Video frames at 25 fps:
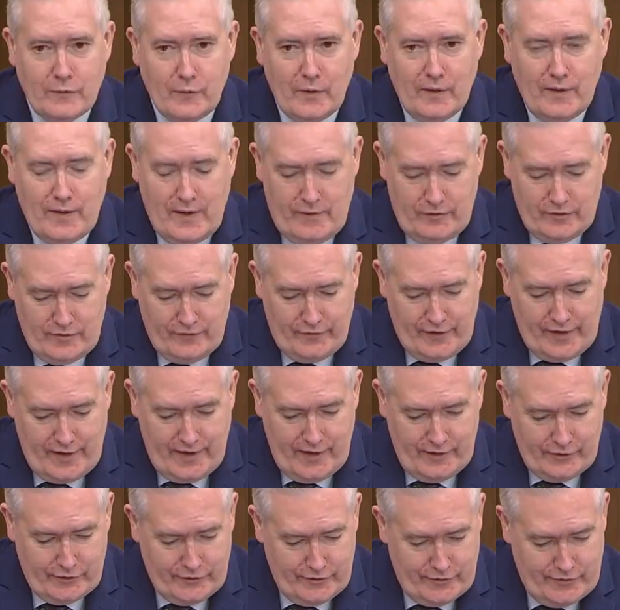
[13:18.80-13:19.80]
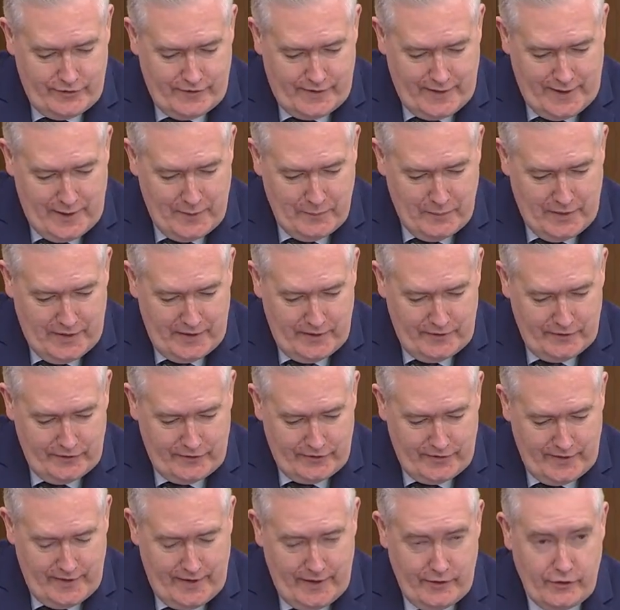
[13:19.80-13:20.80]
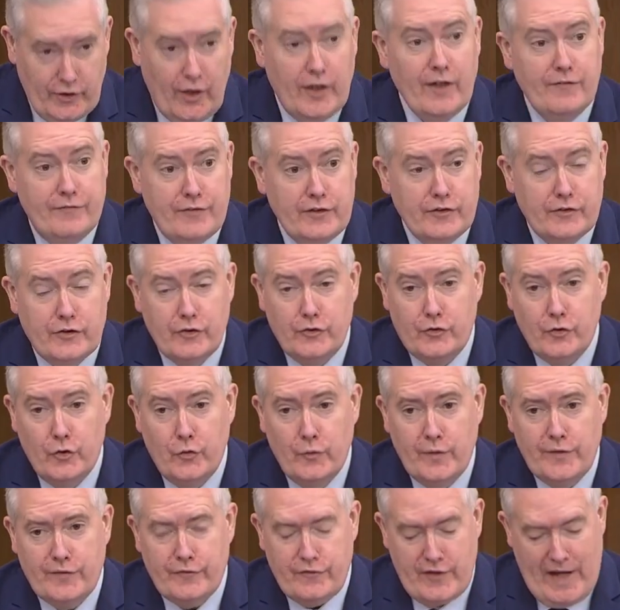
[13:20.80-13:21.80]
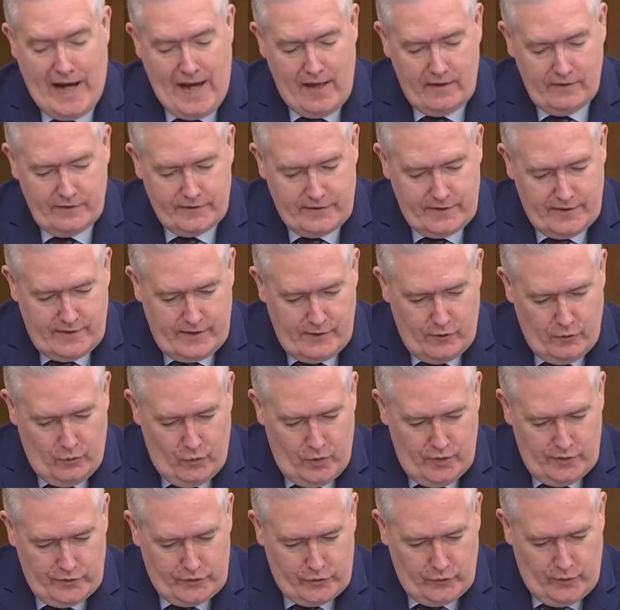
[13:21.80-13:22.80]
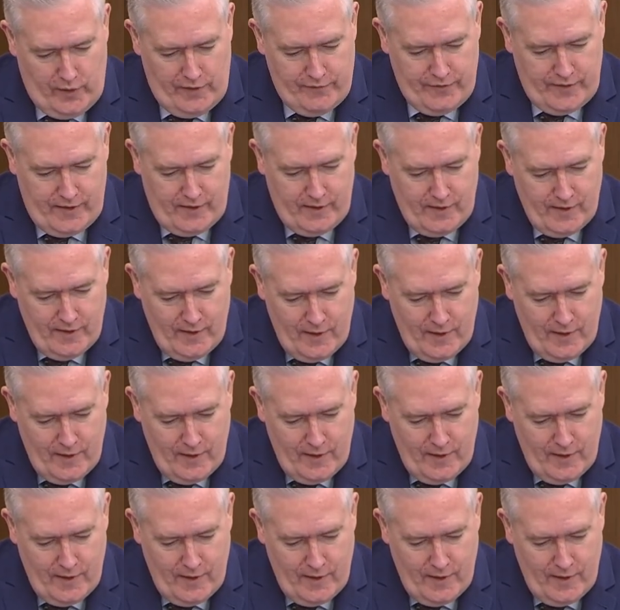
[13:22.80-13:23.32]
Well, that was a very interesting 10 minutes. None of it to do with reality whatsoever.